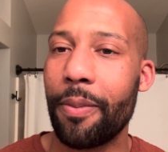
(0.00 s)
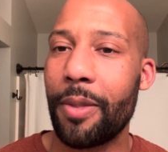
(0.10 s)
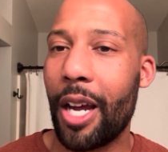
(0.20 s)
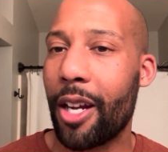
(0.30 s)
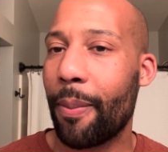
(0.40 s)

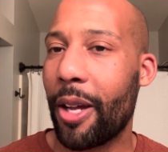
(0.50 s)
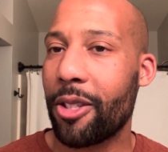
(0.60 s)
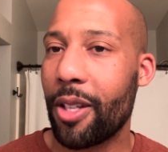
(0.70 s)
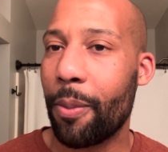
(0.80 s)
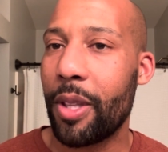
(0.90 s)
talk about
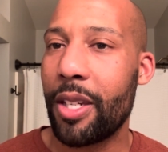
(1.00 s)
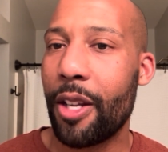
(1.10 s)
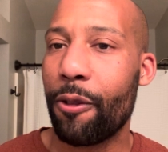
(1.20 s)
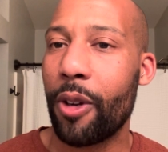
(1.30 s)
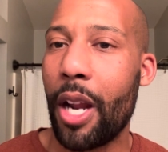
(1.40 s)
some of the
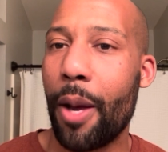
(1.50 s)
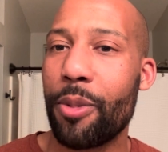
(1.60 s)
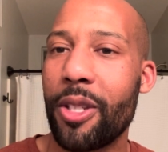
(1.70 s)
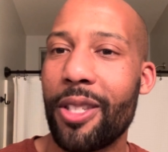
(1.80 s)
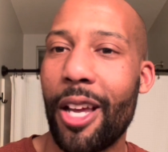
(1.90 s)
different
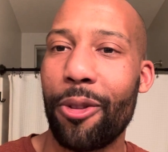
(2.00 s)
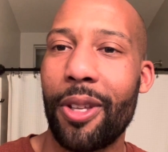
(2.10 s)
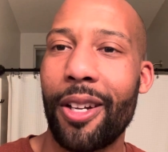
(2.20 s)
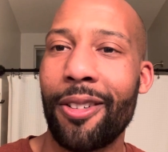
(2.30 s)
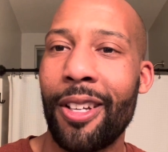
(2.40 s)
options out
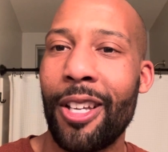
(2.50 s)
there.